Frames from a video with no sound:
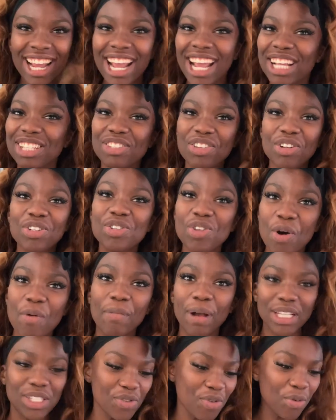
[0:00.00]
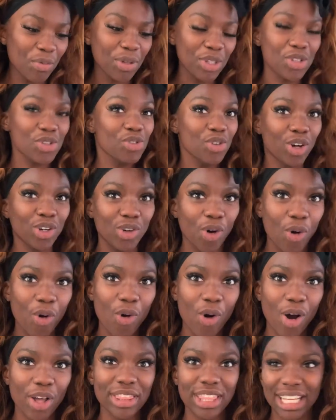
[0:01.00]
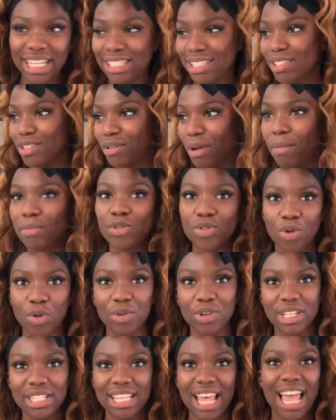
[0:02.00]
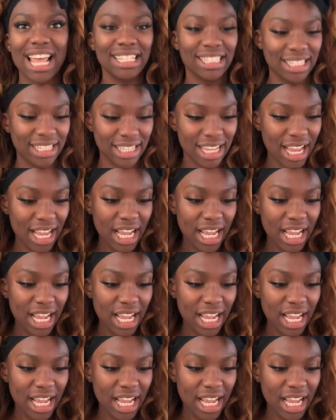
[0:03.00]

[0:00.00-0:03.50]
It took so much for me to not go on the Instagram stories and